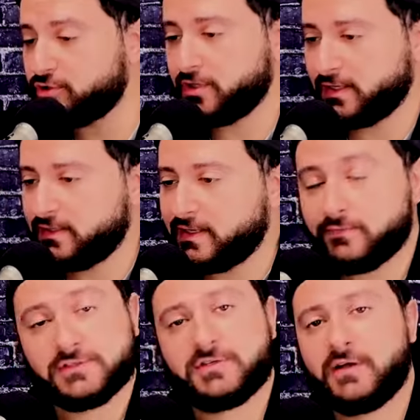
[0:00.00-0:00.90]
Strickland that
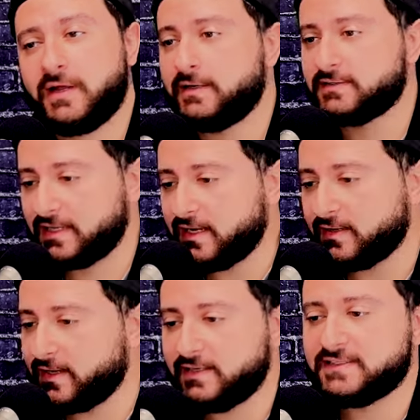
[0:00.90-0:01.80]
we saw in Adesanya,
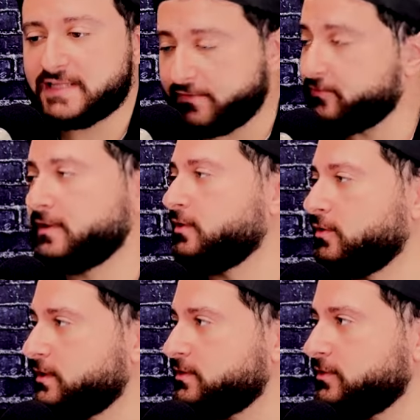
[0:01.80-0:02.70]
that he's definitely
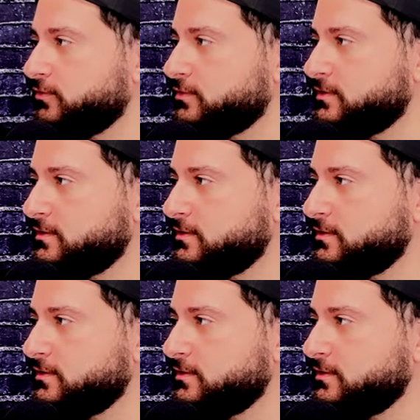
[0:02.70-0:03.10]
going to lose.